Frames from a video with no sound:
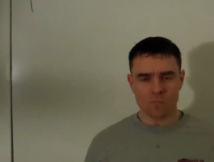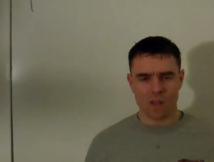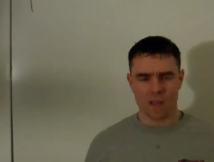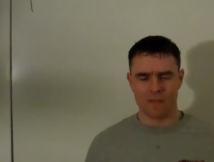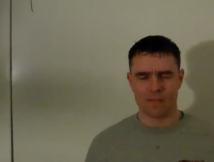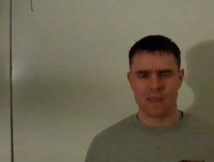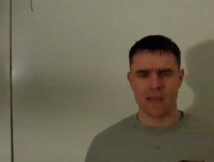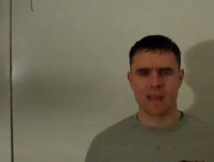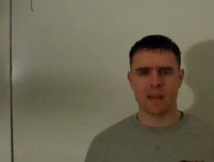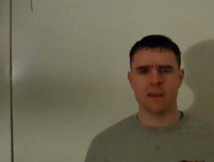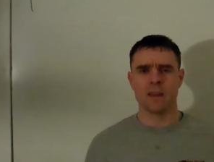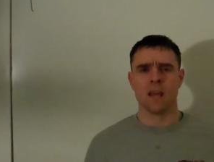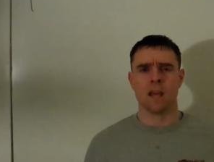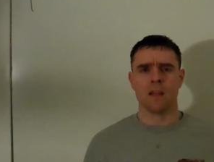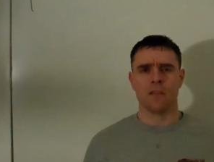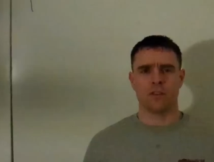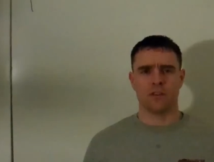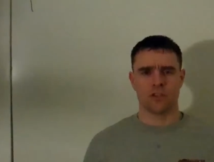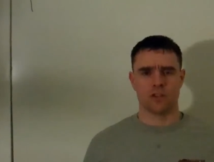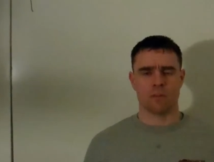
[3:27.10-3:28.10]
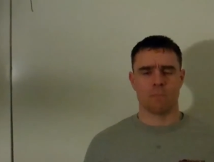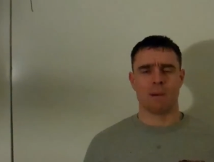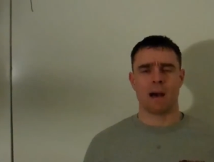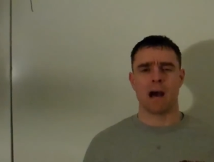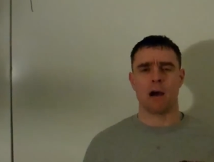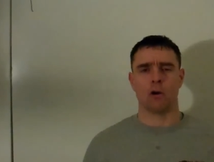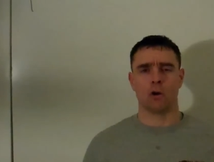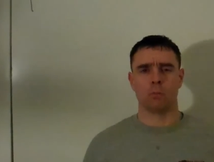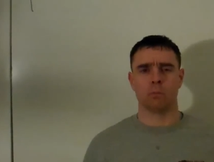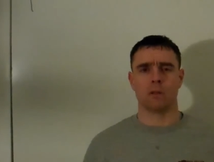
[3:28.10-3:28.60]
And then there's the
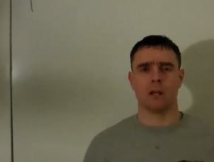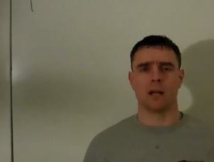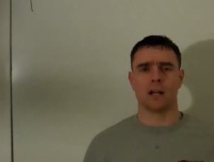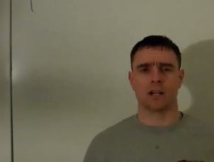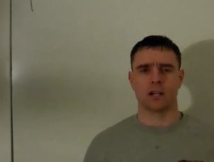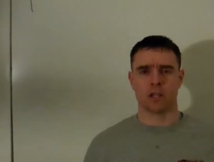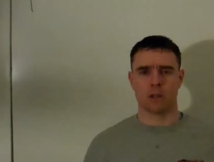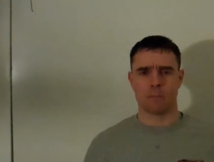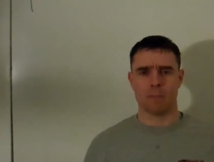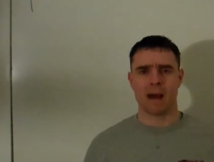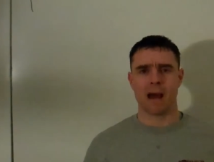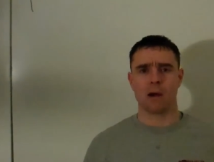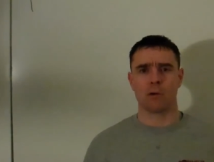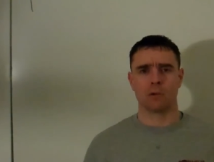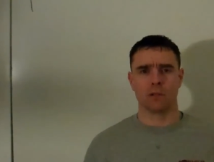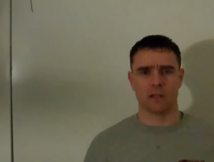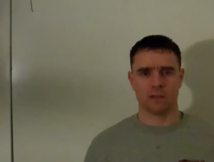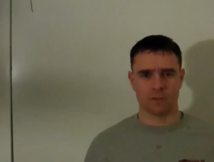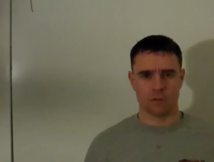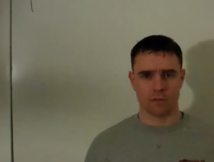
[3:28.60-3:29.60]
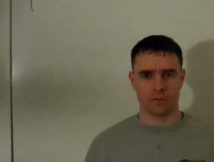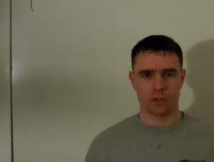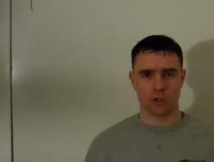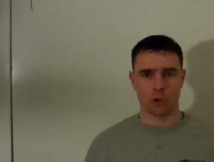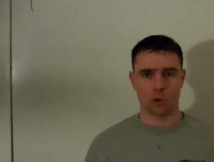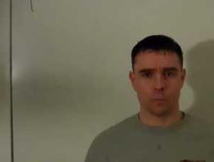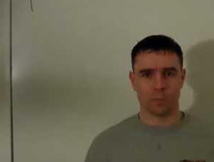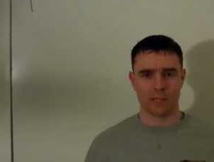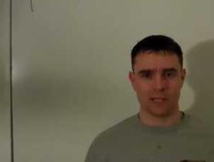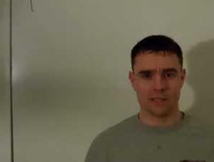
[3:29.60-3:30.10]
power block or the power level of the
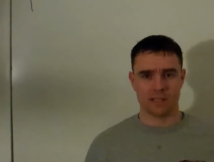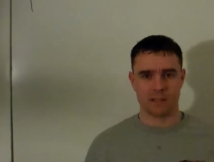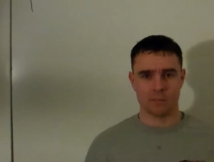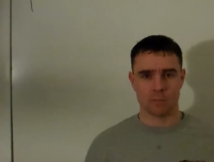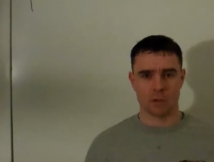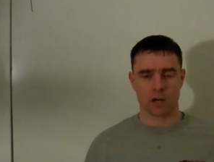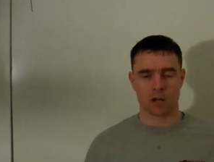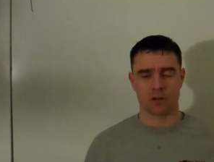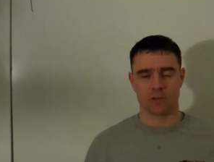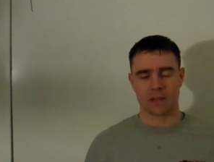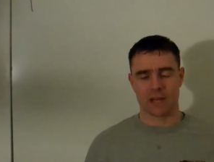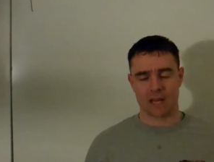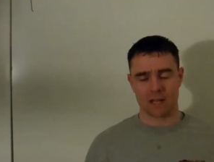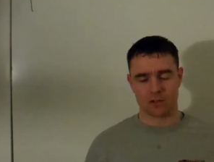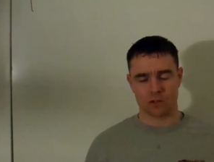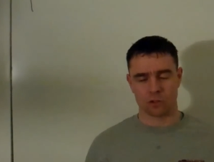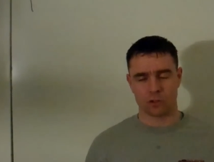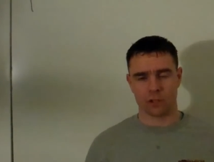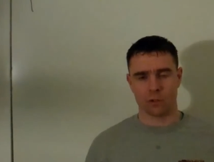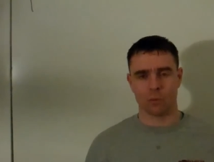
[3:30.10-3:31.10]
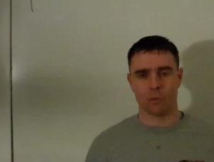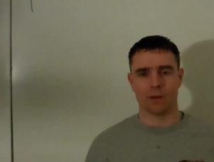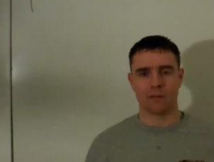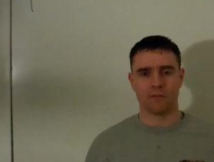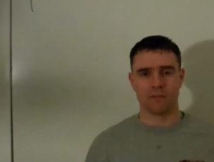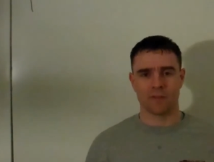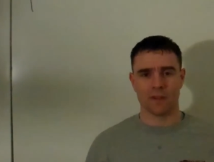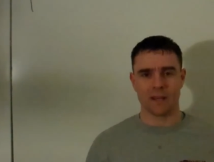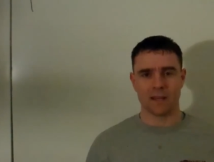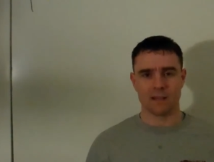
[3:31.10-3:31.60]
OPT model that has only
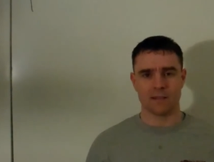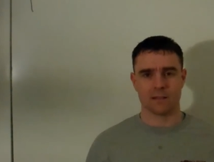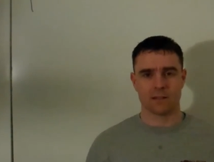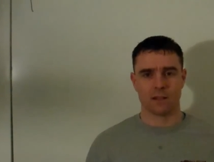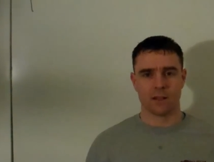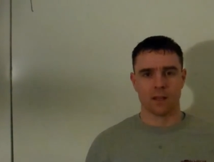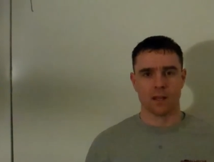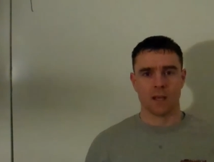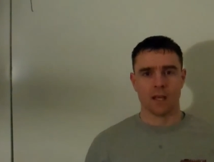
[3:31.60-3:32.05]
one phase.